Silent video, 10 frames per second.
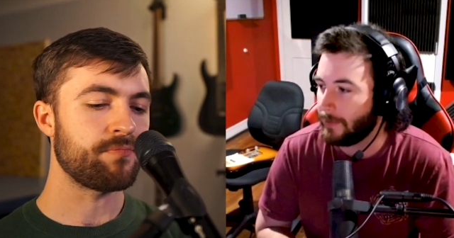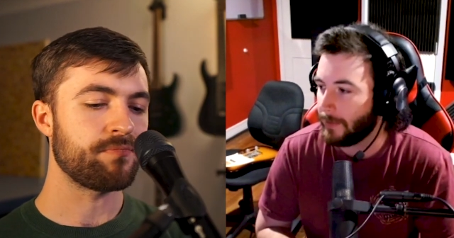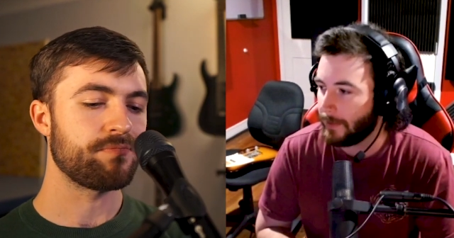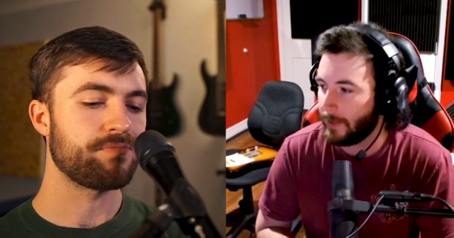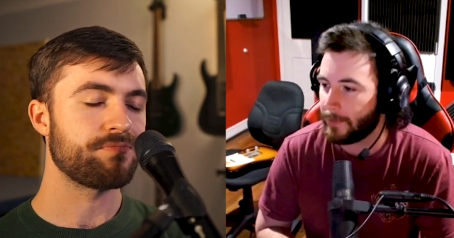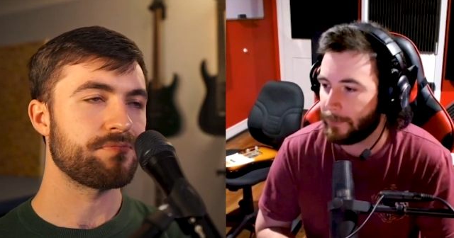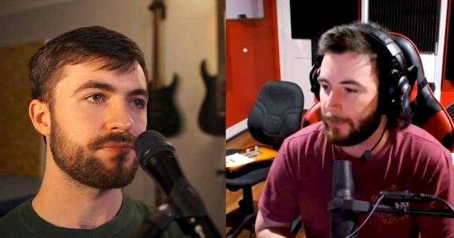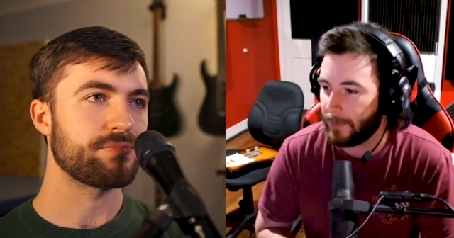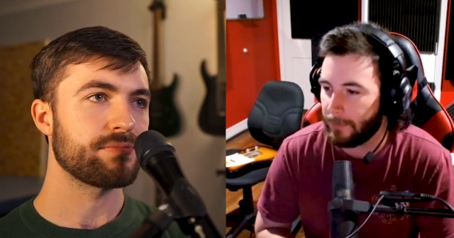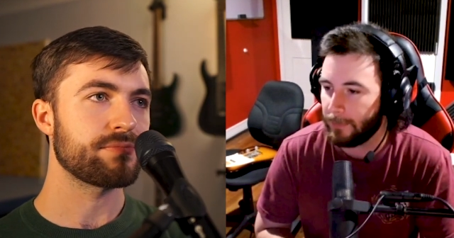Speaker 1: it does
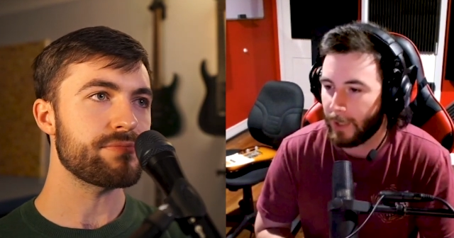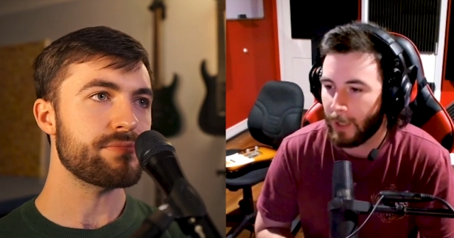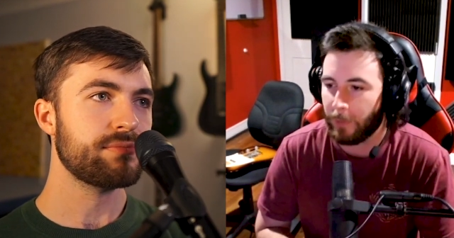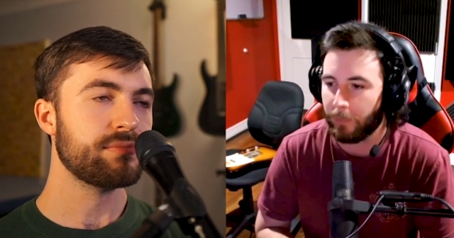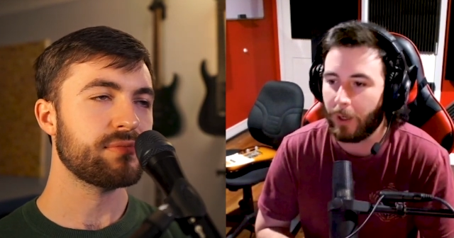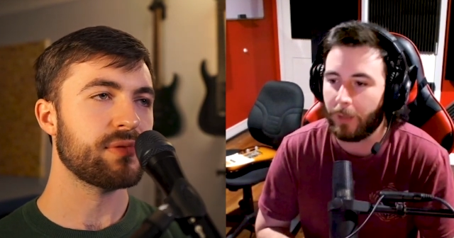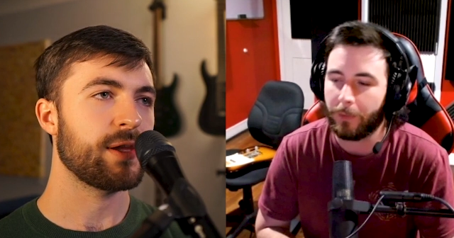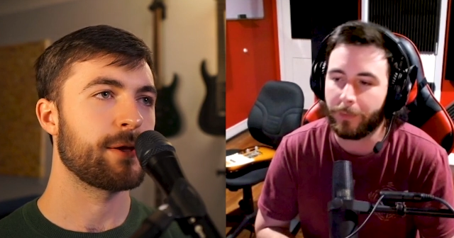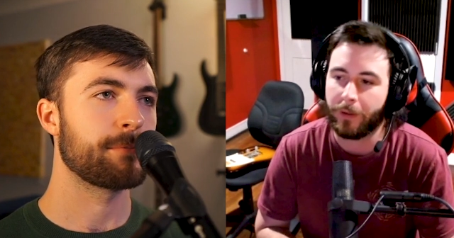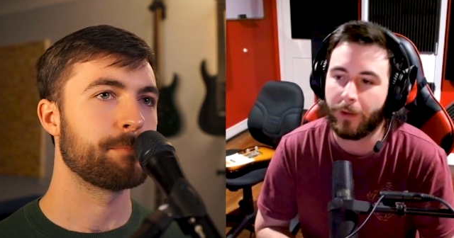become a
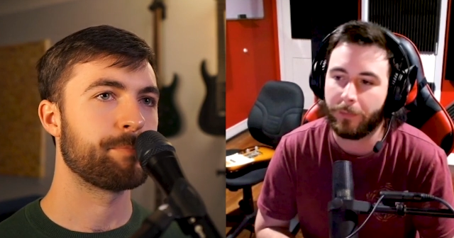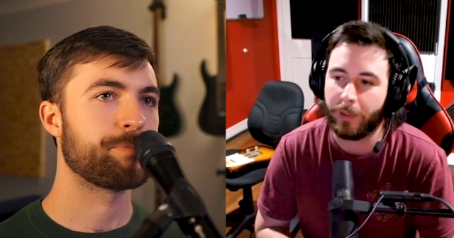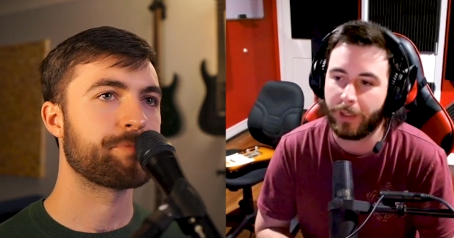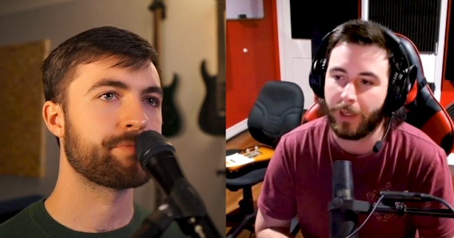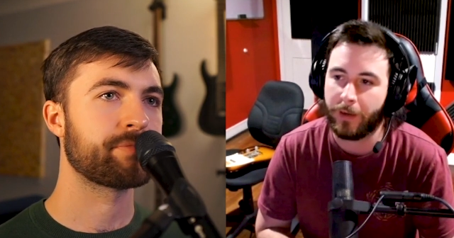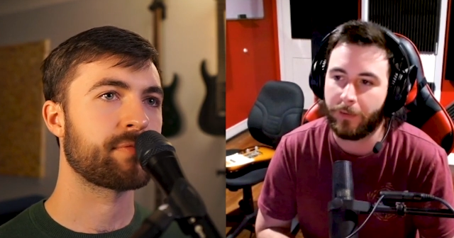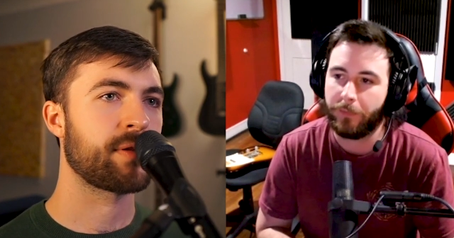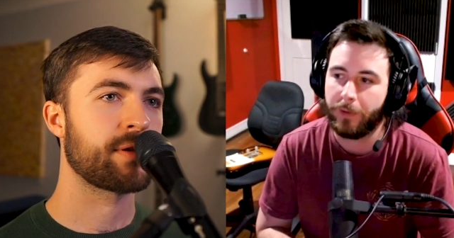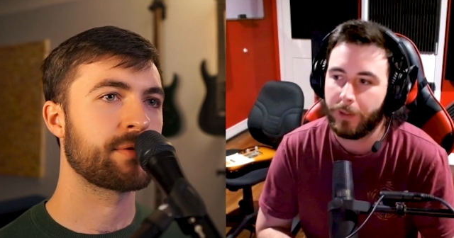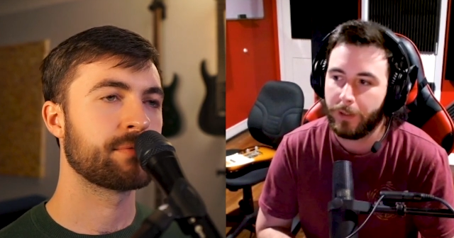problem. You know, everybody kind of,